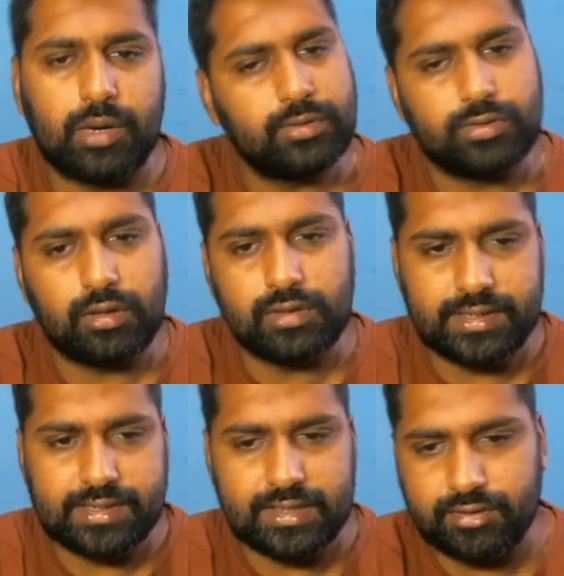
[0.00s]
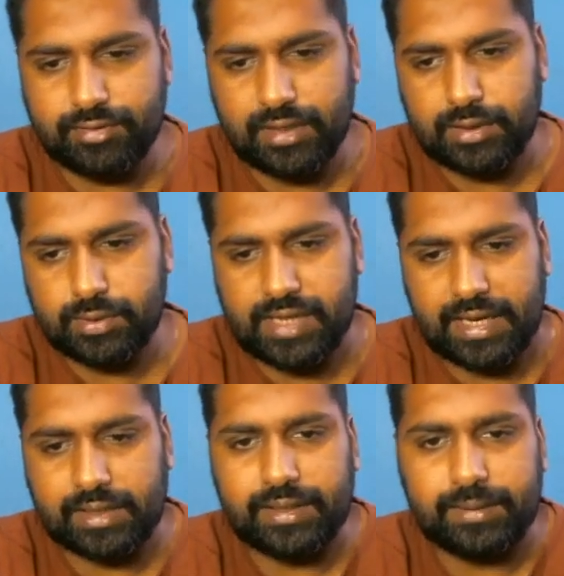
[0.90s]
to solve these kinds of values
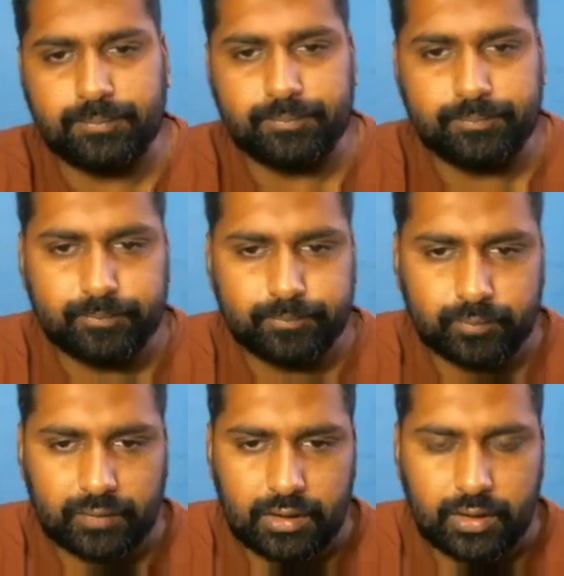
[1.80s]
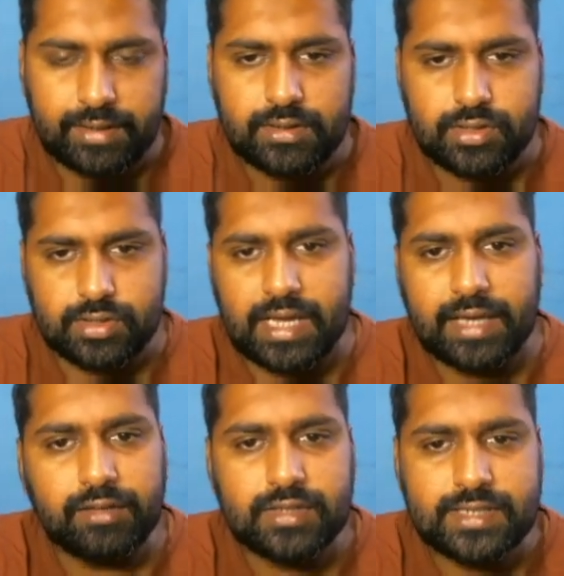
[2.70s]
directly. Okay, so sine
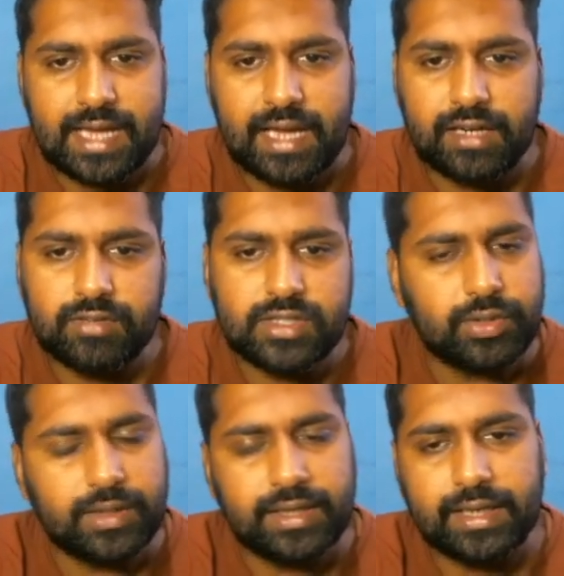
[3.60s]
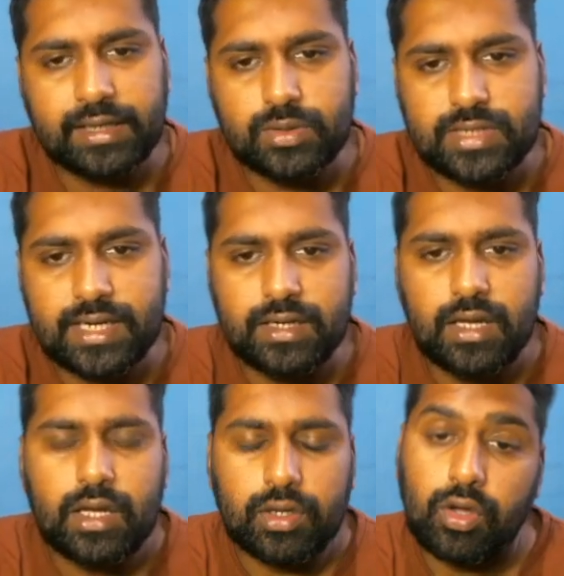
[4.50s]
inverse, tan inverse, you can take it outside.
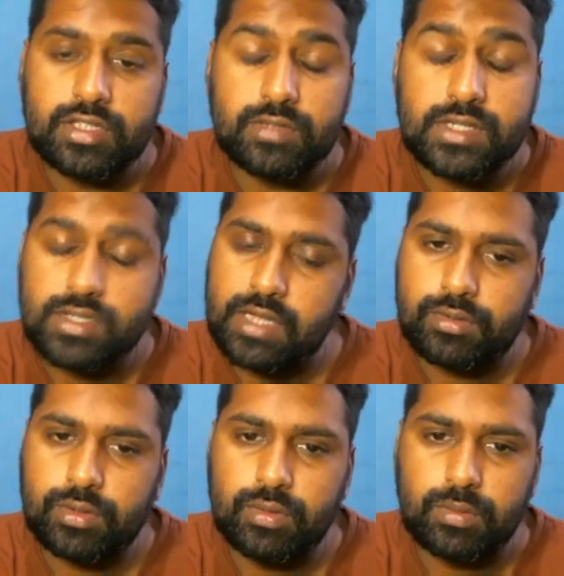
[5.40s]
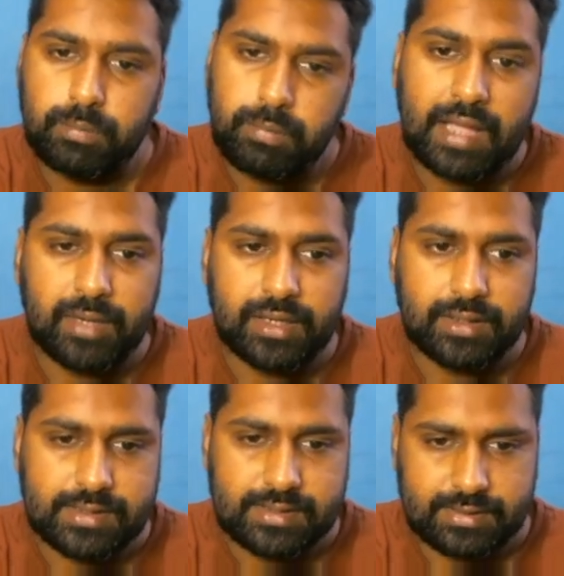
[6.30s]
Cos inverse, you have to do pi
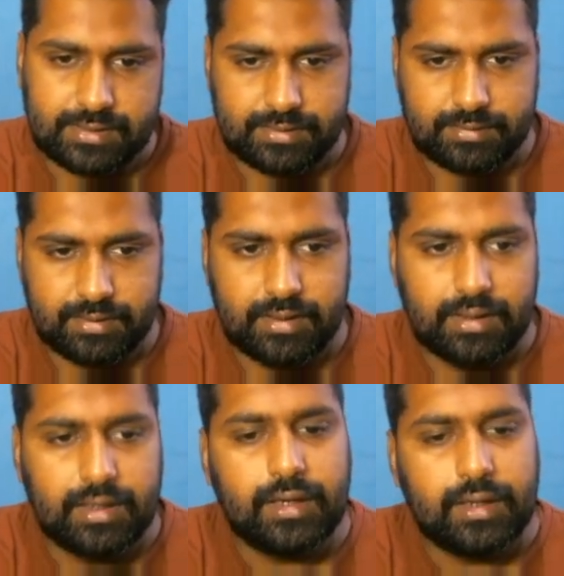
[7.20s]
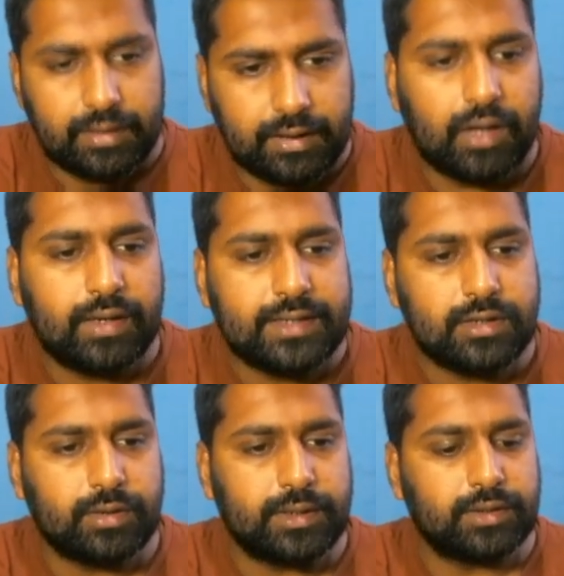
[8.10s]
minus. Now let's
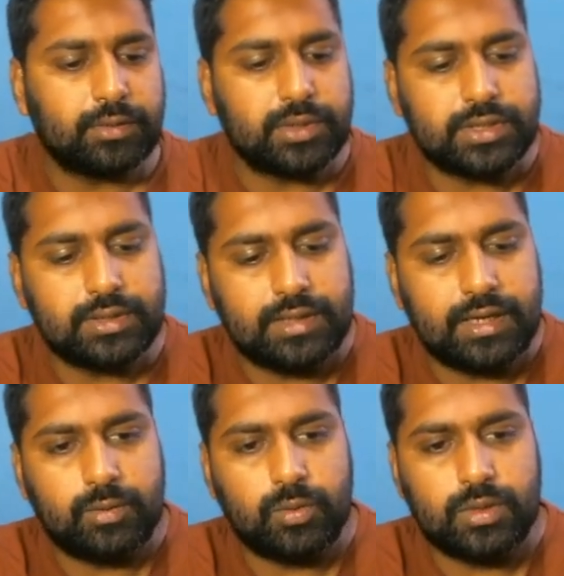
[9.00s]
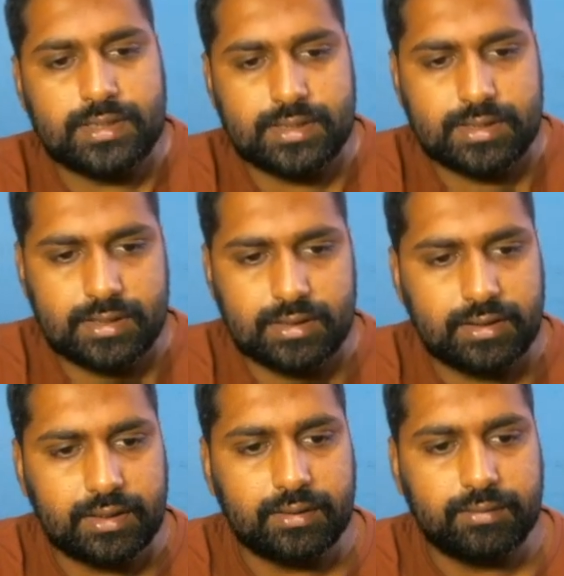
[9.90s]
look at the question that was
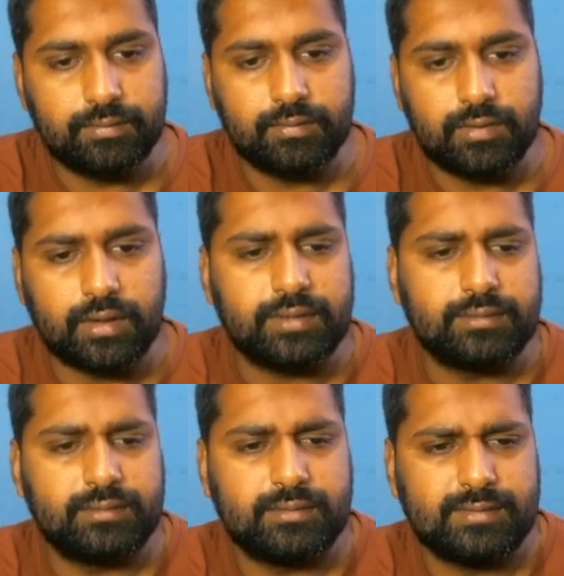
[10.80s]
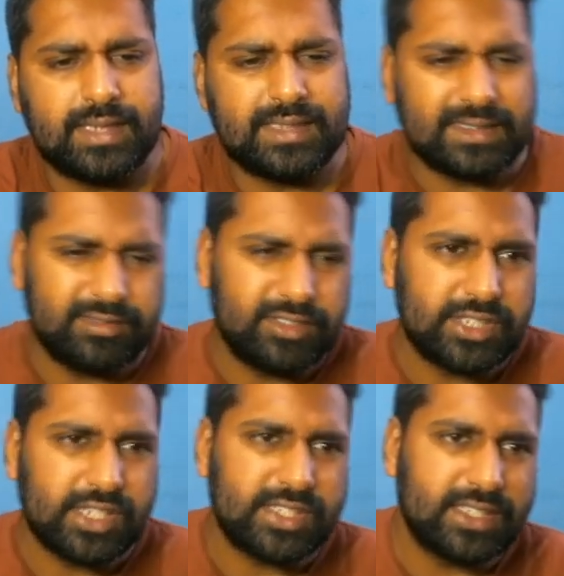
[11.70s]
there. Okay, I think that we
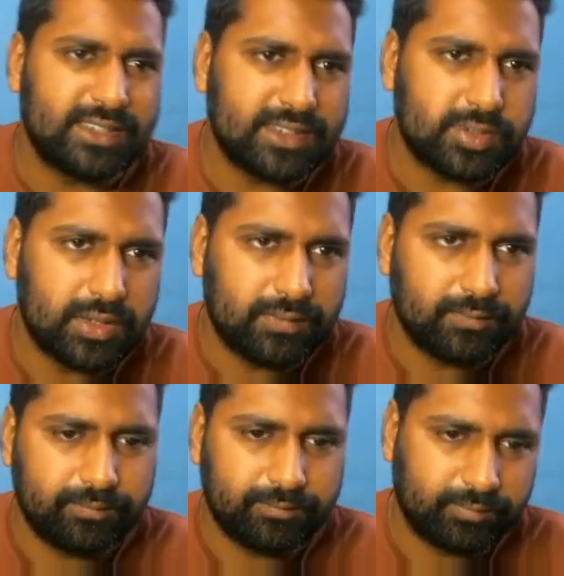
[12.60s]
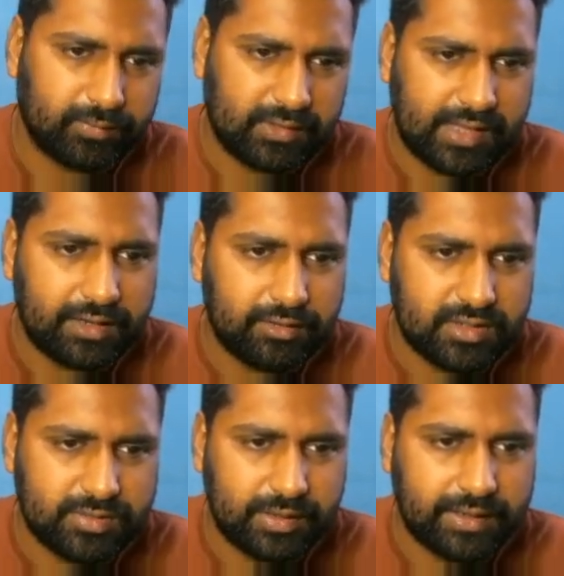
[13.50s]
just did this one, sine
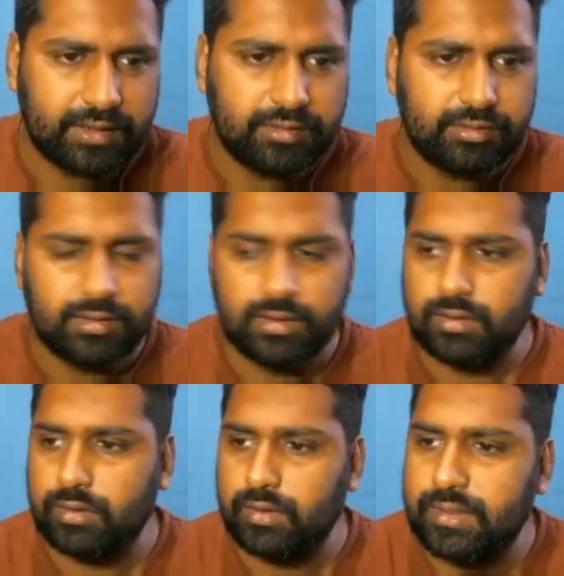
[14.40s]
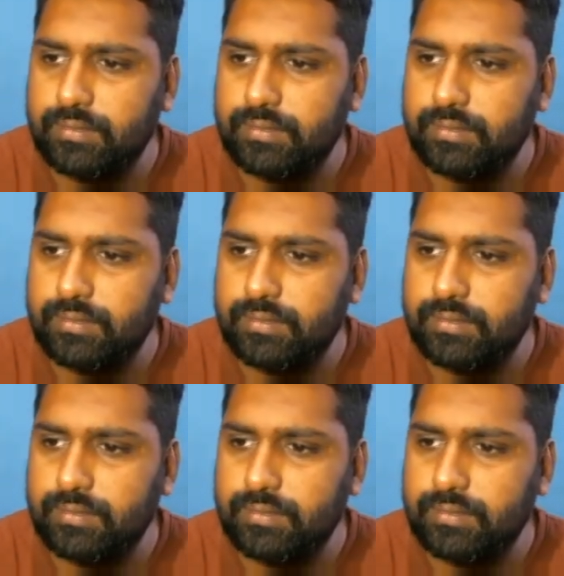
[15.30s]
inverse negative. Okay,